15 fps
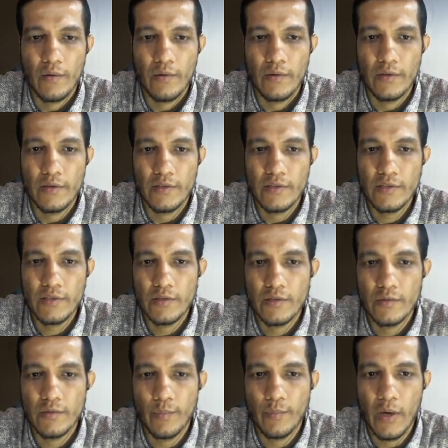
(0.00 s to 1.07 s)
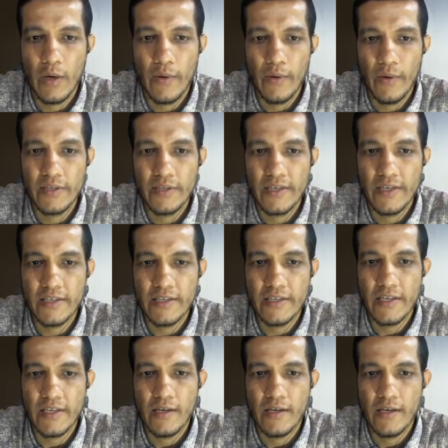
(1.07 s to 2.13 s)
which is power
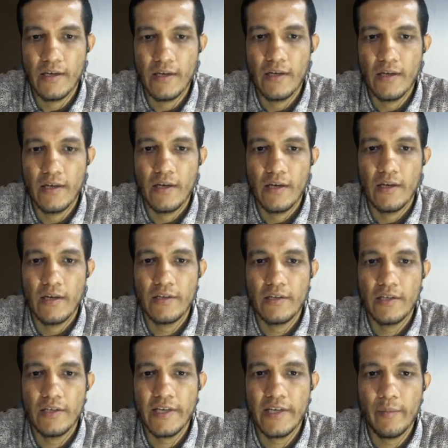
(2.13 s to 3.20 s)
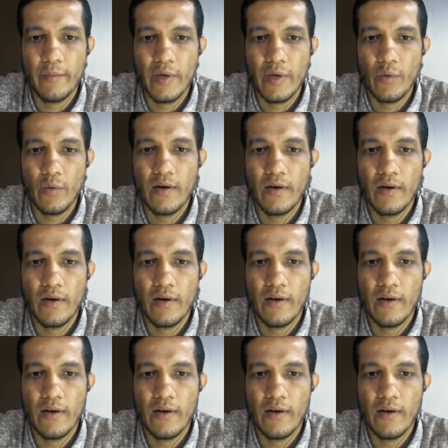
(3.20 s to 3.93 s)
generation. This can be one